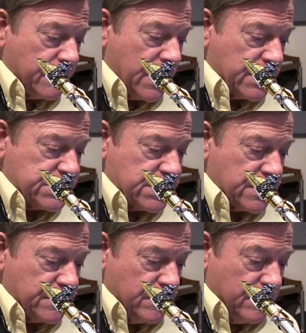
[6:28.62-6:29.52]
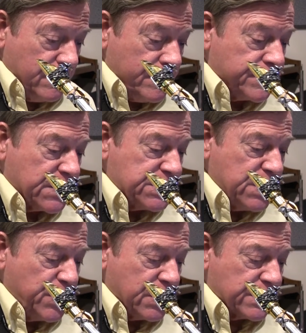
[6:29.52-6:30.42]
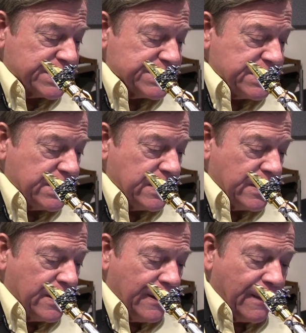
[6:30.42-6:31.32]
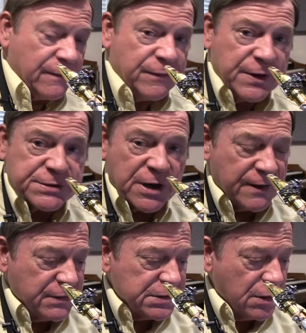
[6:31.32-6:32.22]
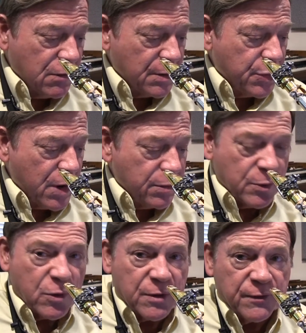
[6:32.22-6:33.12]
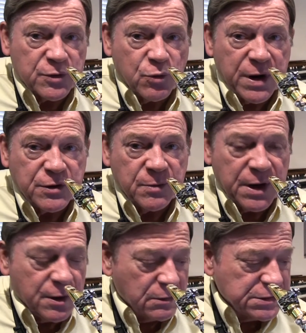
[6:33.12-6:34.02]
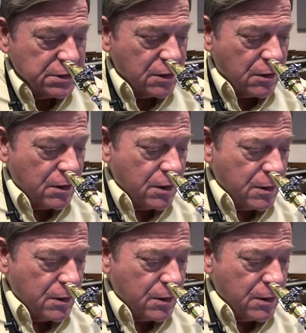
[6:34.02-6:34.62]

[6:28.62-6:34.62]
It's typical to see this kind of a slurring problem where there's way too many notes slurred.